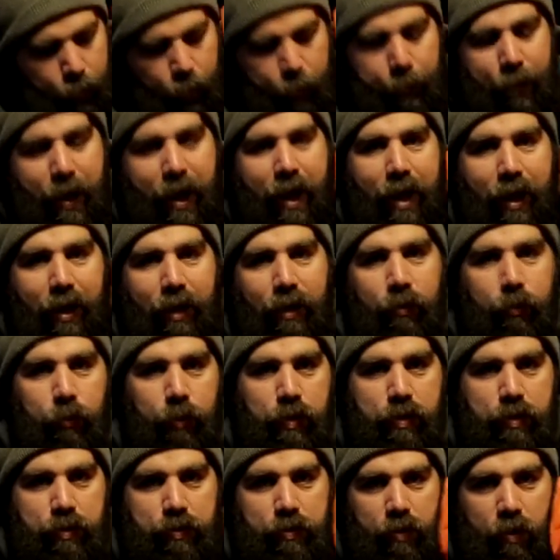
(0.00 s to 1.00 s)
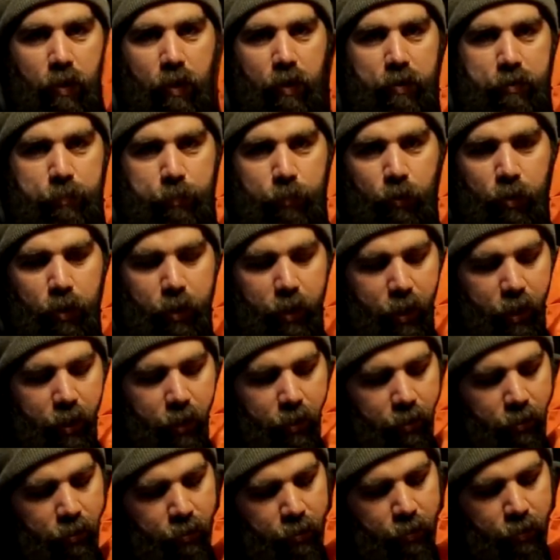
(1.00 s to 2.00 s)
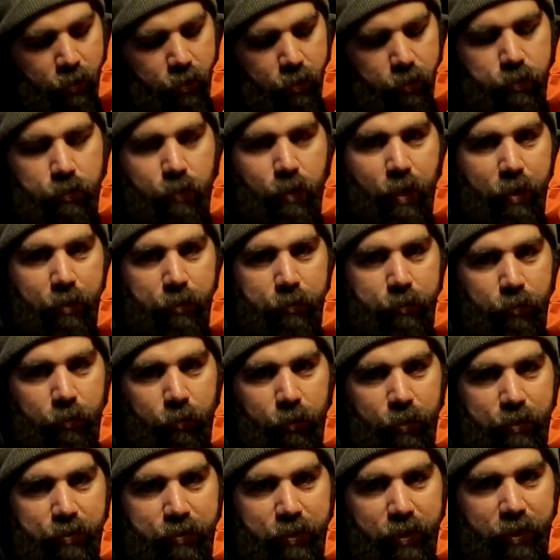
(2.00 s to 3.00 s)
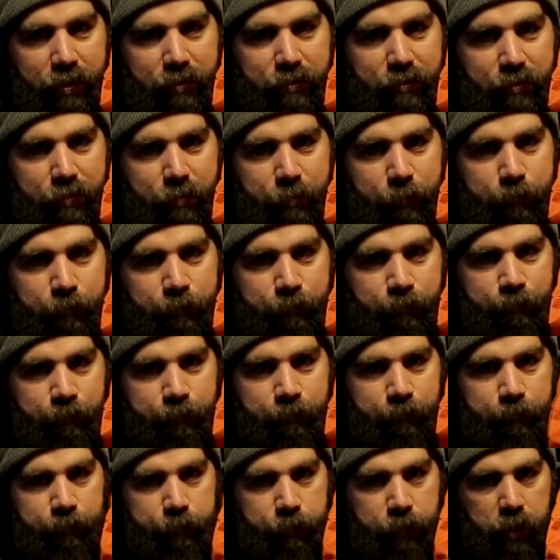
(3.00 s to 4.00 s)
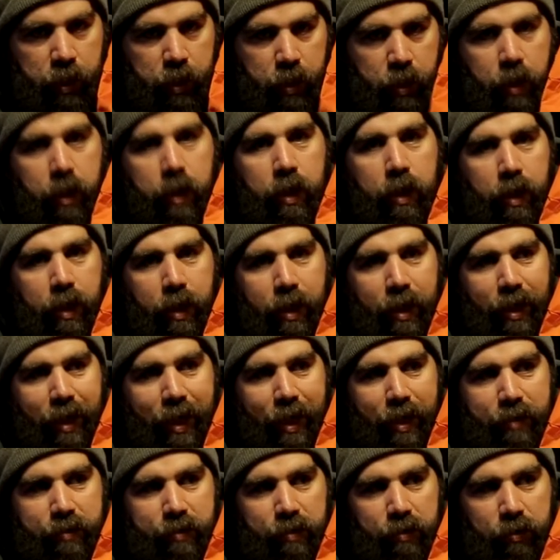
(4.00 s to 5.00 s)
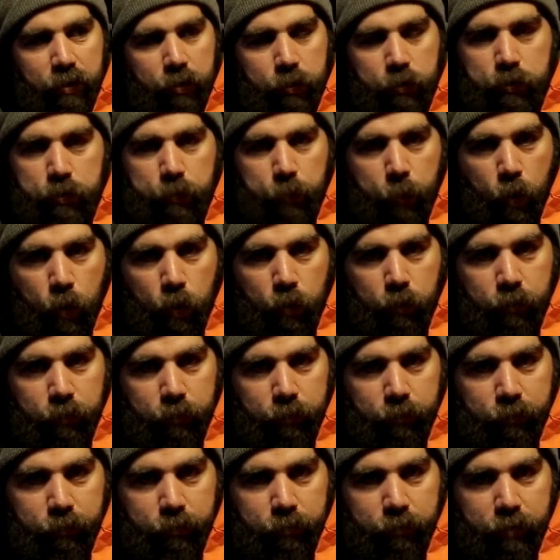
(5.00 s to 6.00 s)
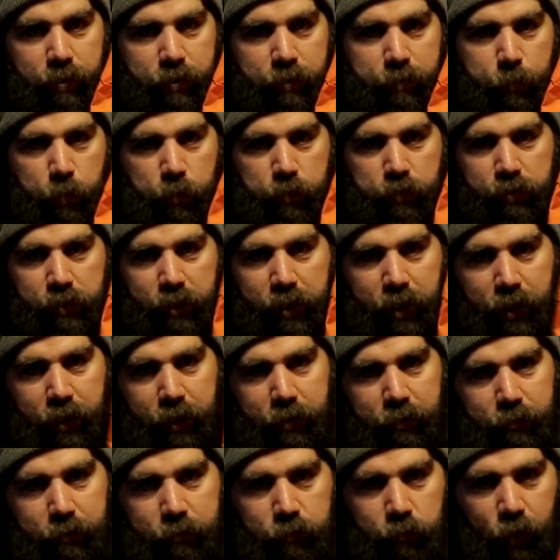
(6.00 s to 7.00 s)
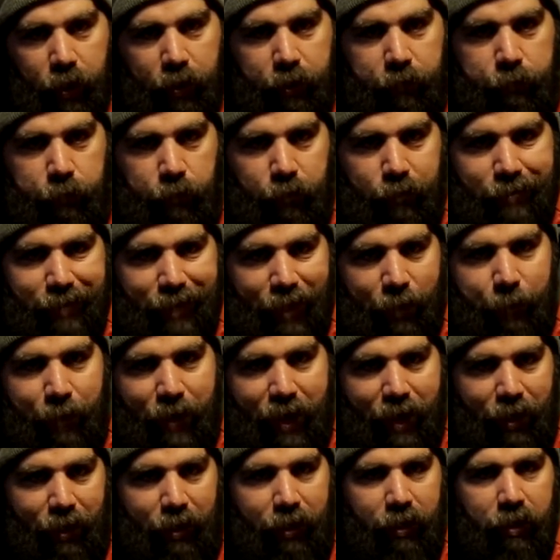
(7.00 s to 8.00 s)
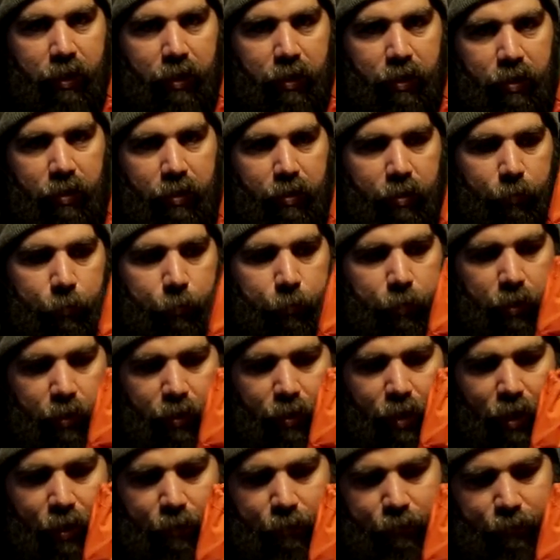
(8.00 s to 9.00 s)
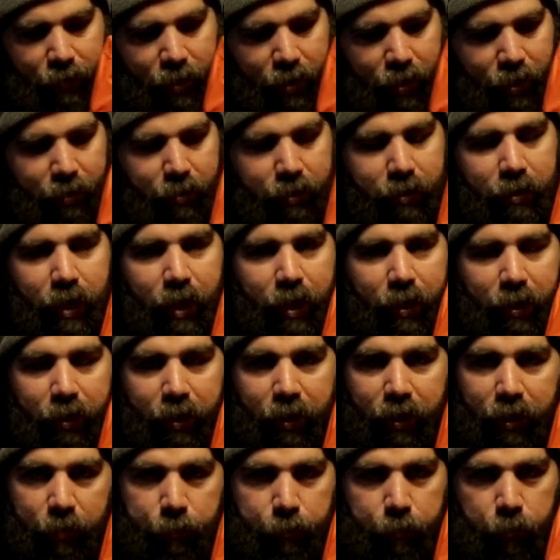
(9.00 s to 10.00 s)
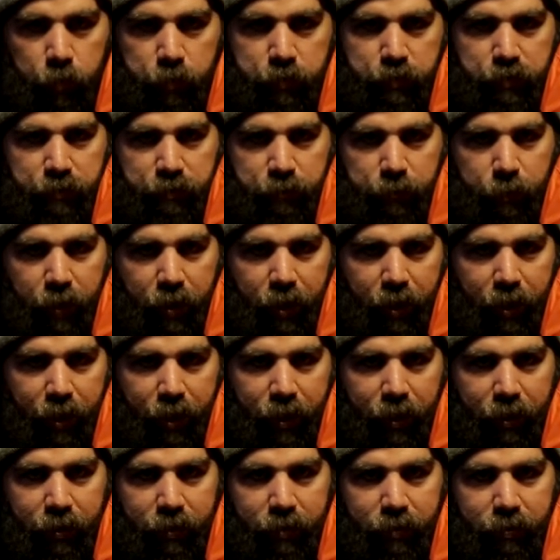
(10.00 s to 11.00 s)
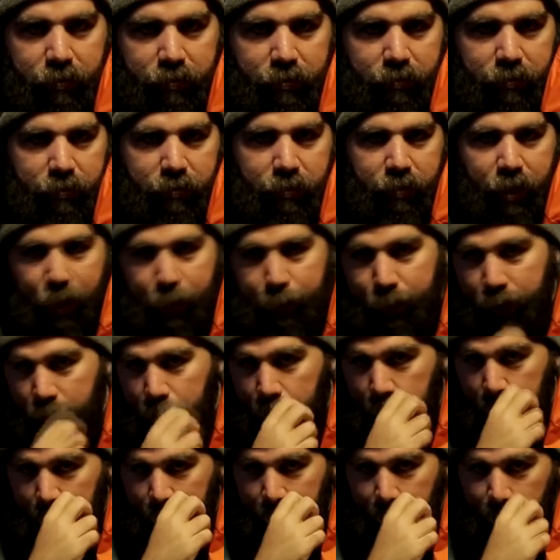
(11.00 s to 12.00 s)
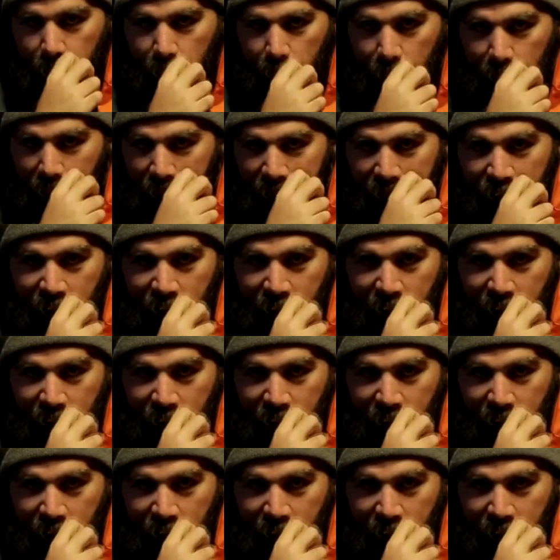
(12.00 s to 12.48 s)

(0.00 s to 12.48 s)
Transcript: my pack, which is an Osprey Stratos 36. It's a little small. It's mostly rated for a day pack, but I find that I can get most of my uh, hammocking gear